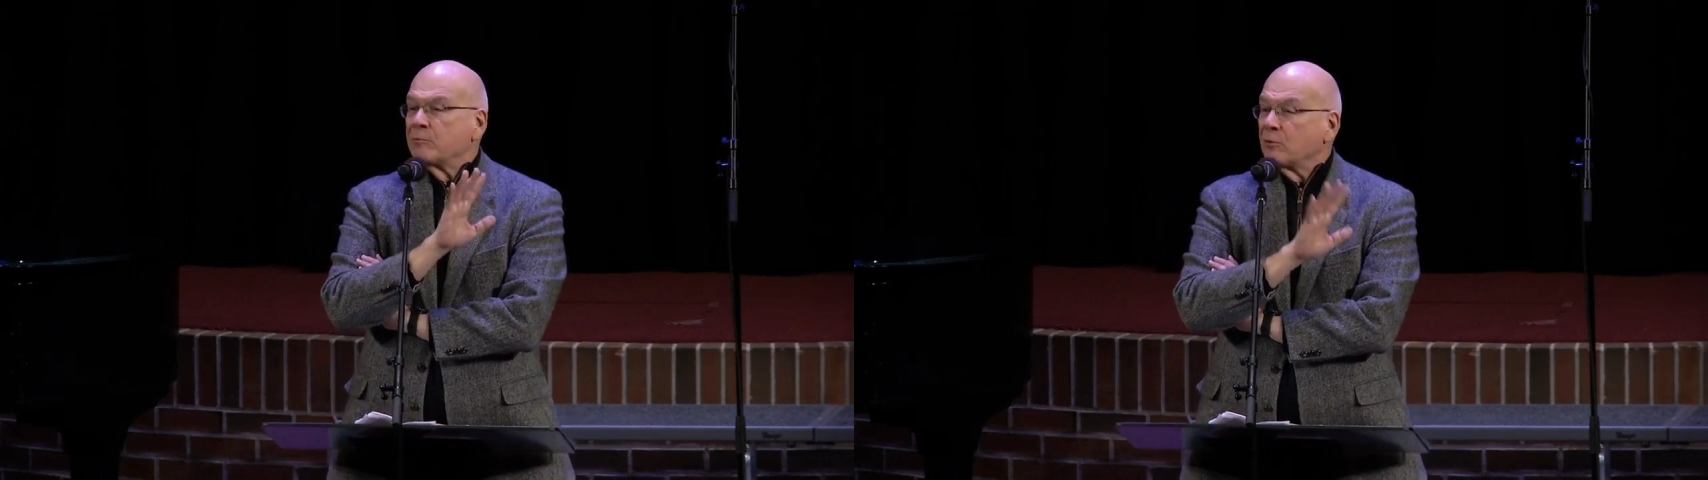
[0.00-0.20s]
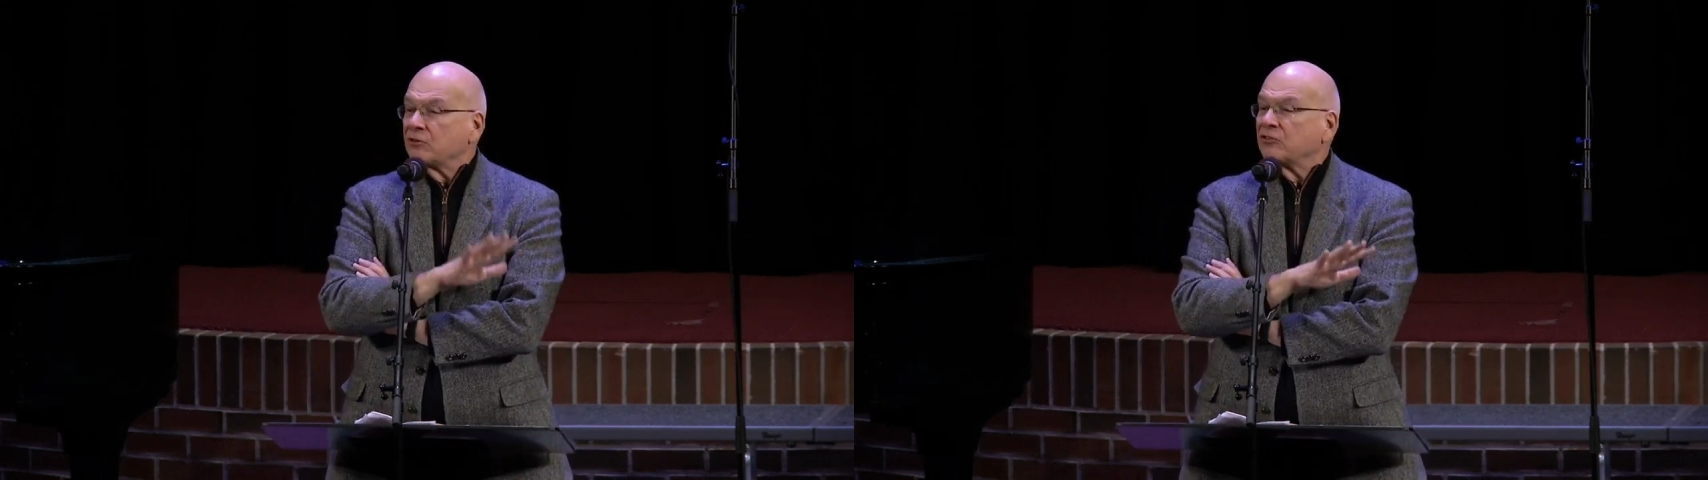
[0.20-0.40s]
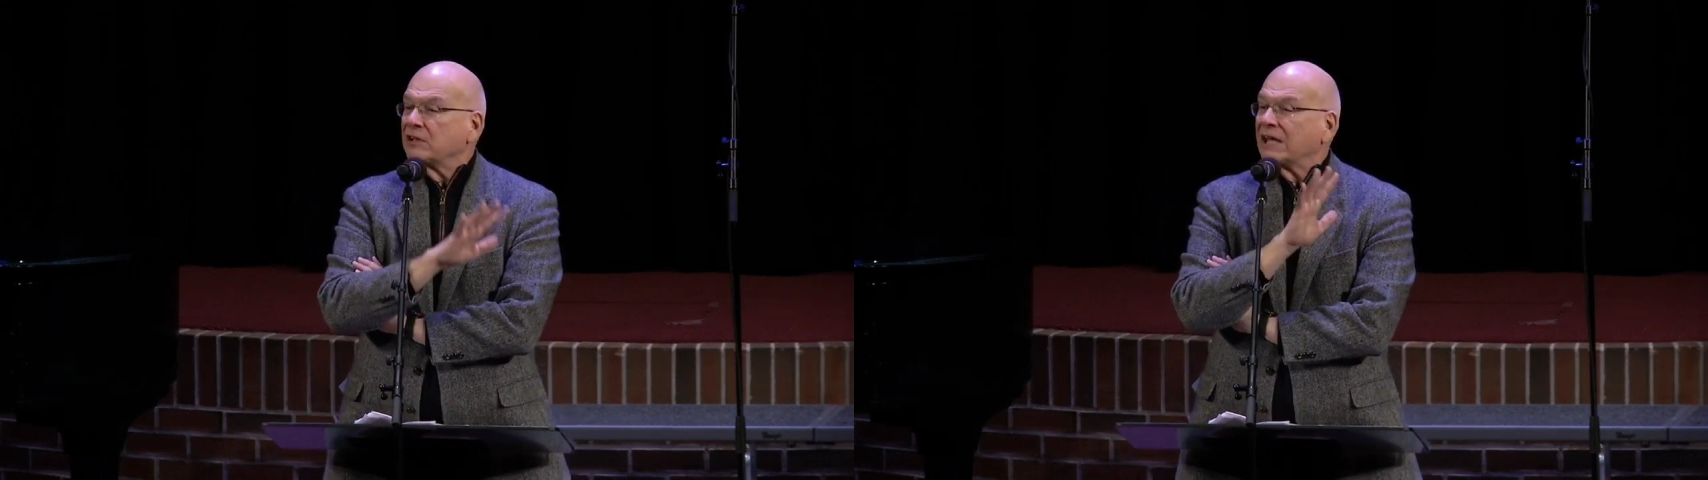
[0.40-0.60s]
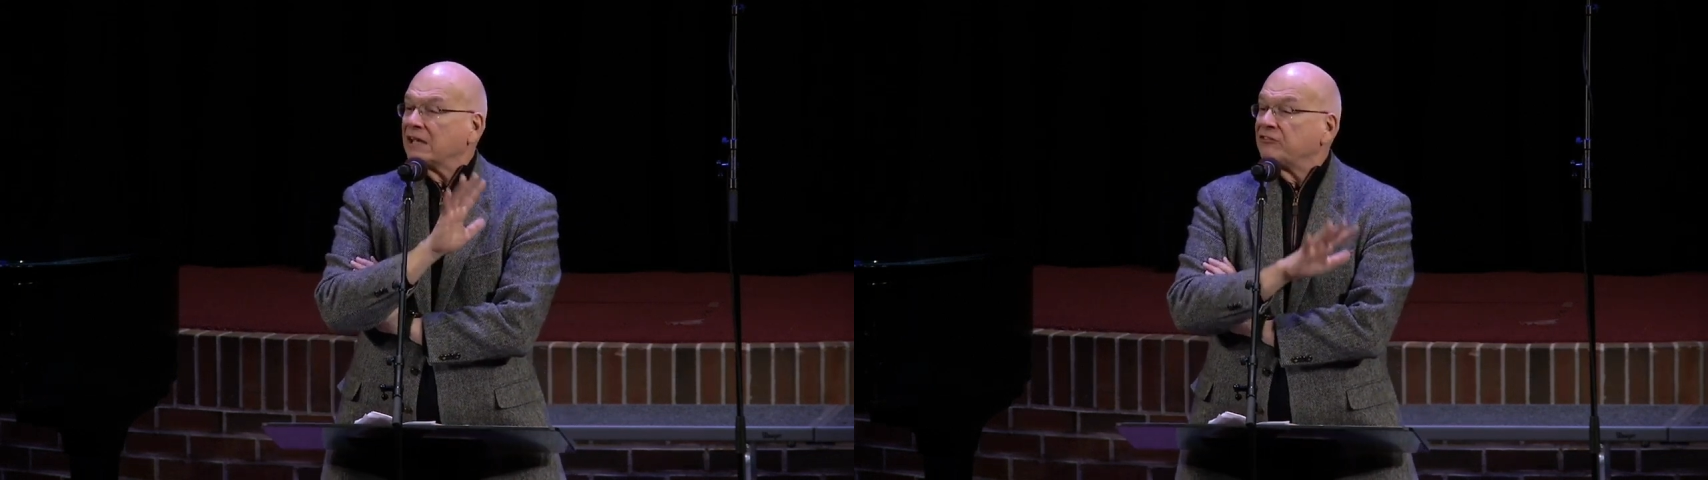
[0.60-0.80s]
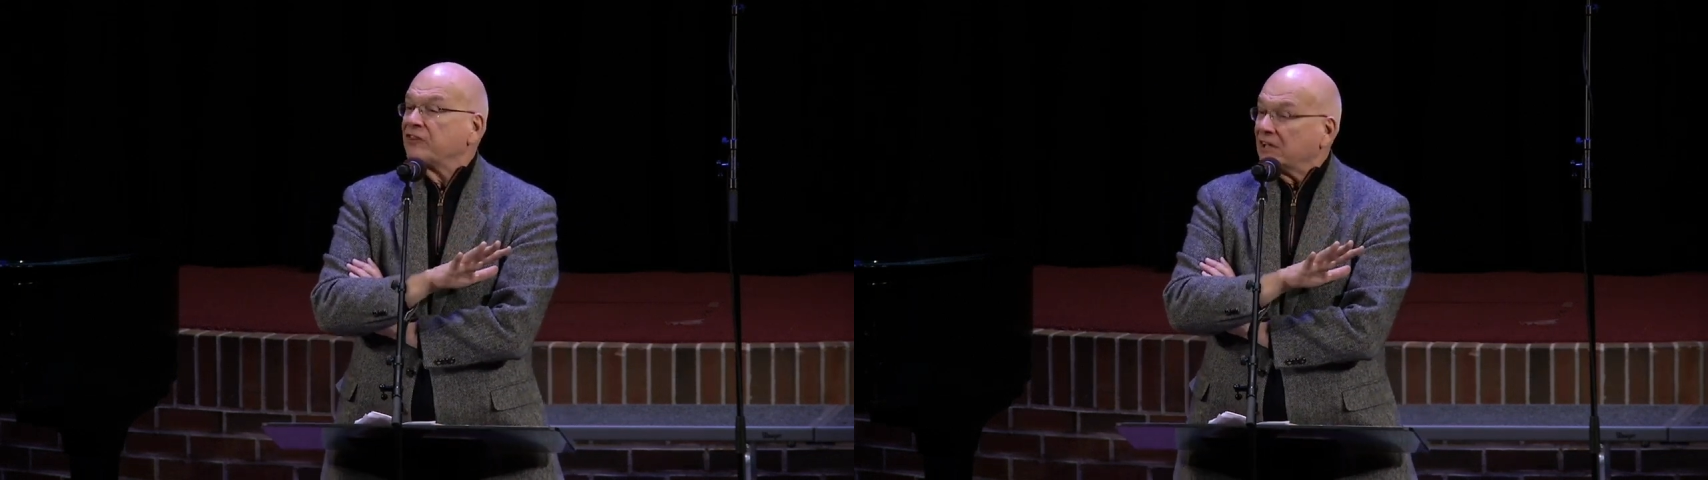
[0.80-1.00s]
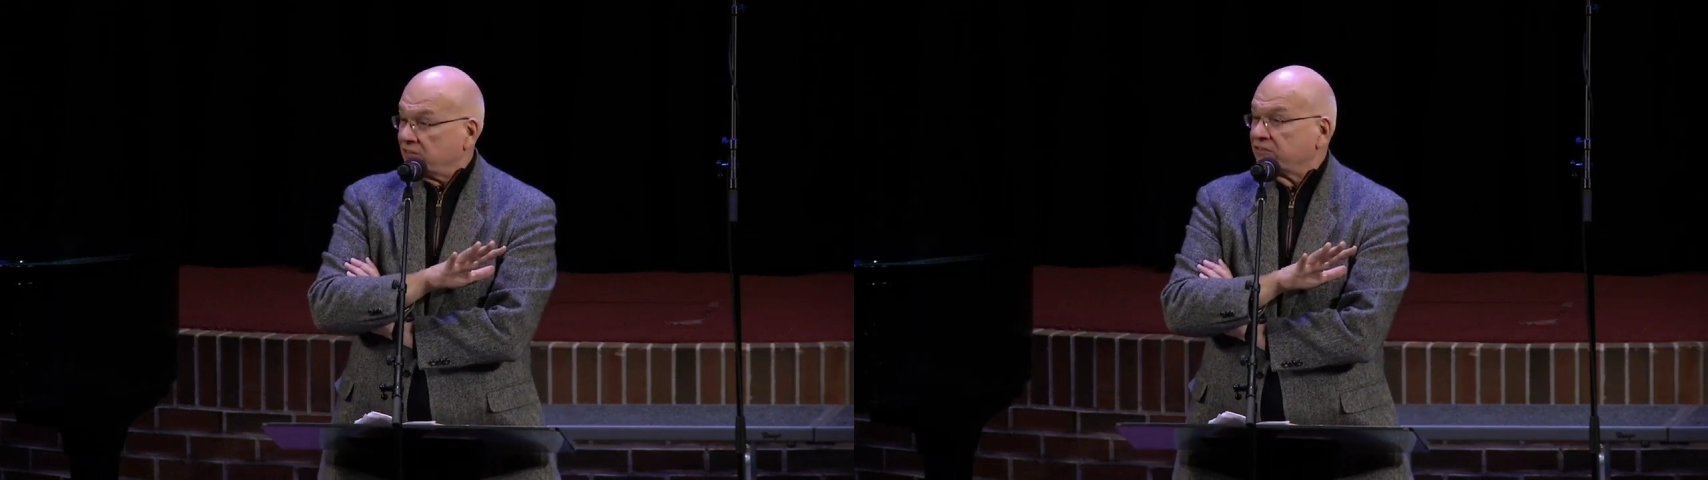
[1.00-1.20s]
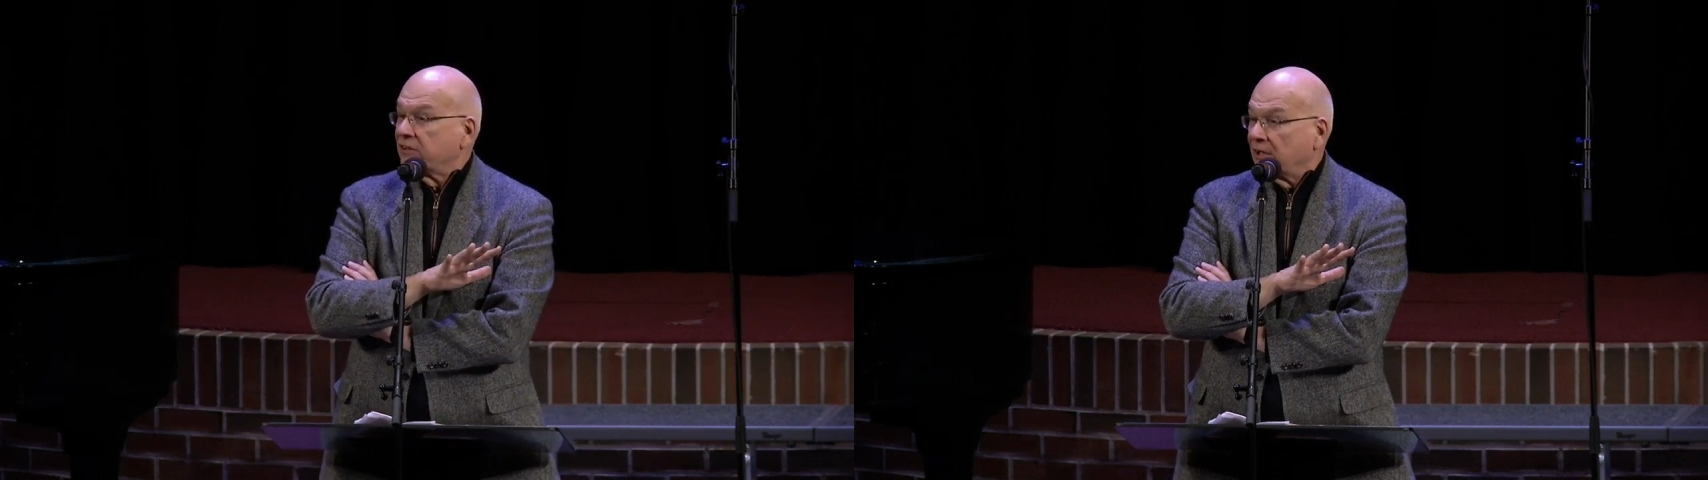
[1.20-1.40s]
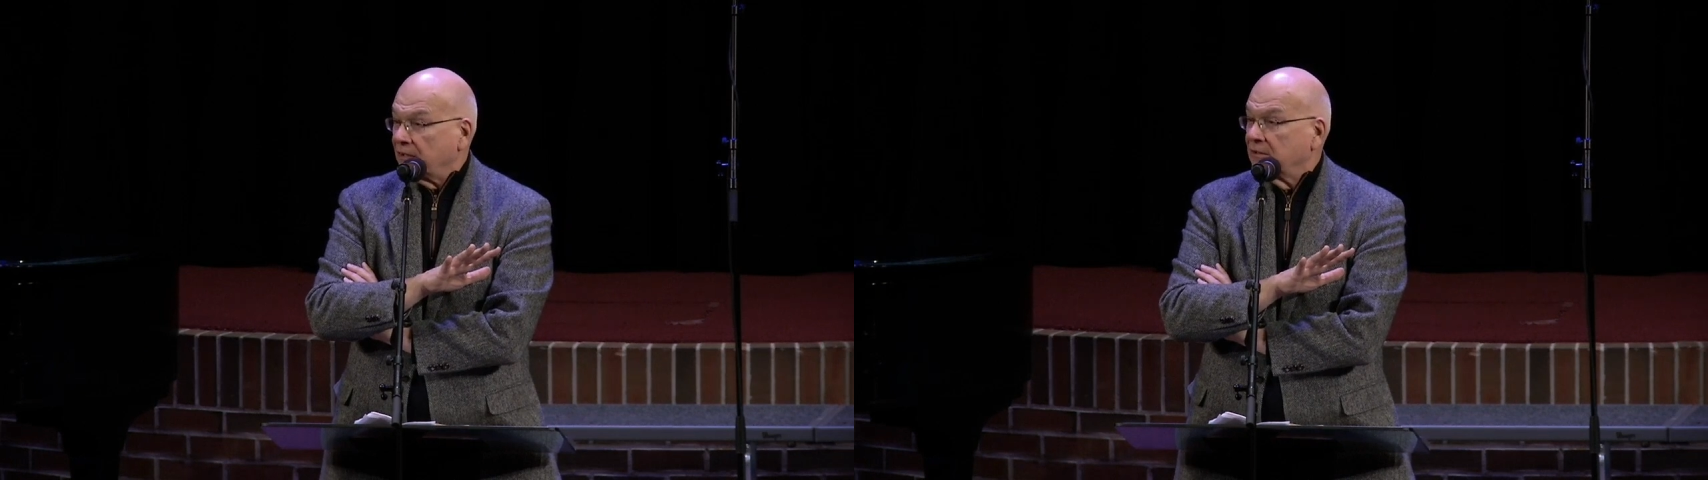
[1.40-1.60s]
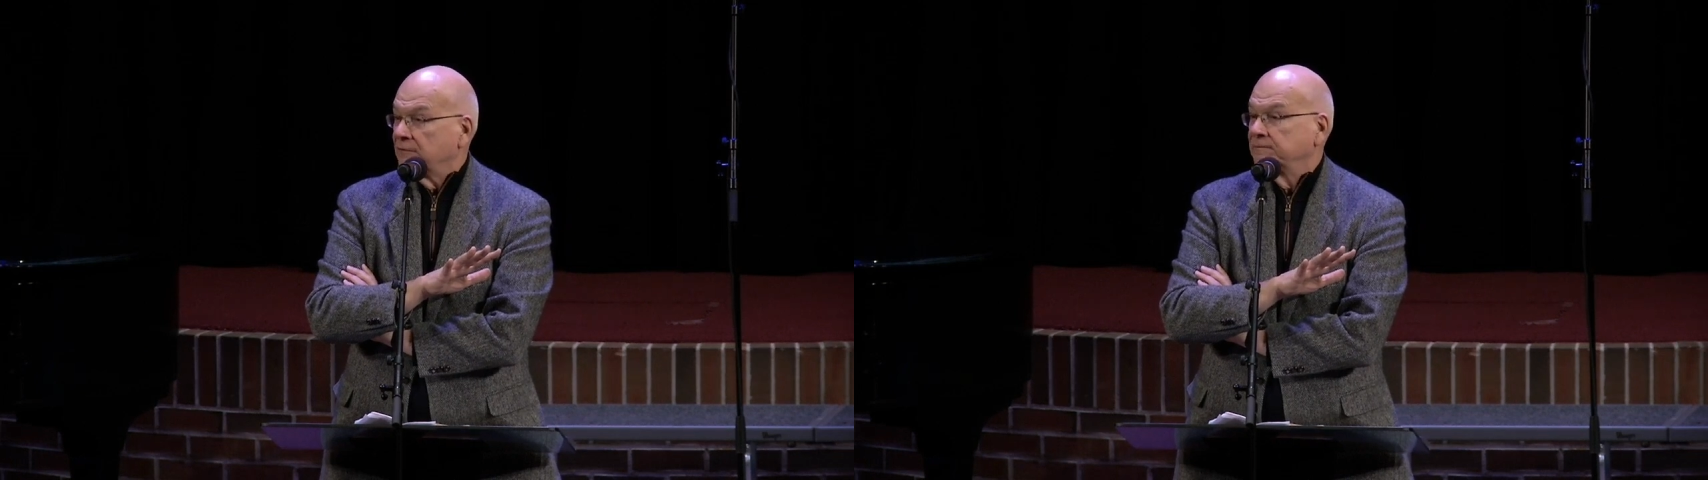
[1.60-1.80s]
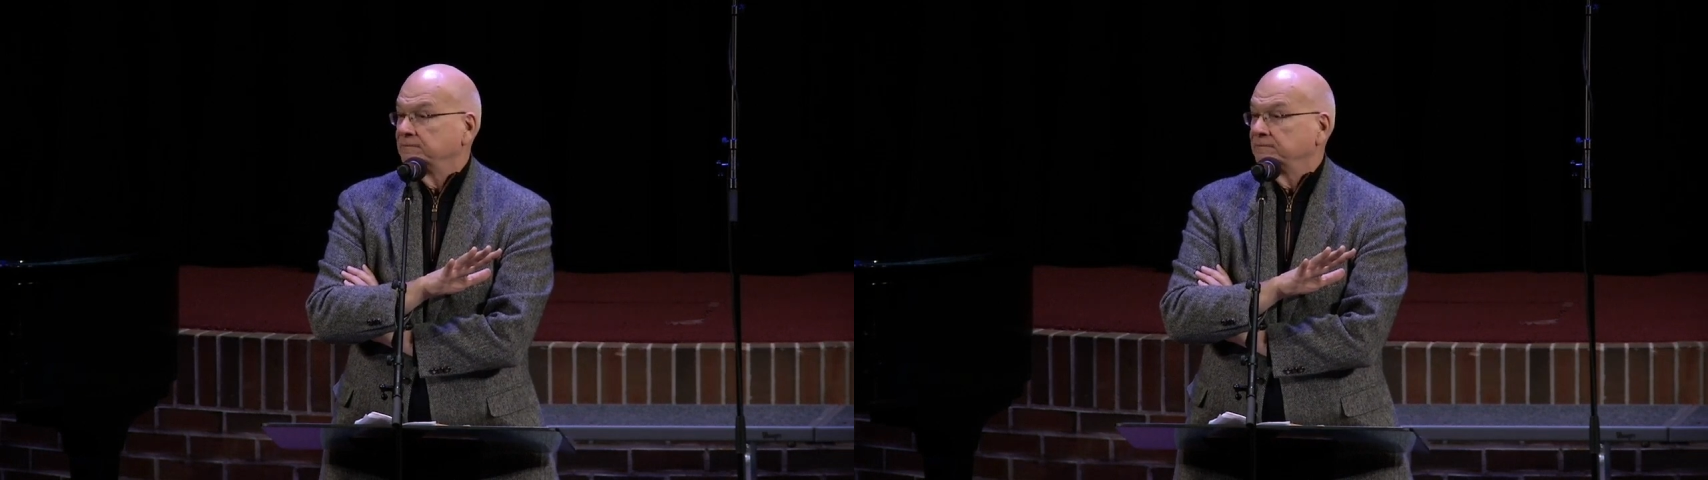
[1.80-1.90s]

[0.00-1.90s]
abortion and infanticide.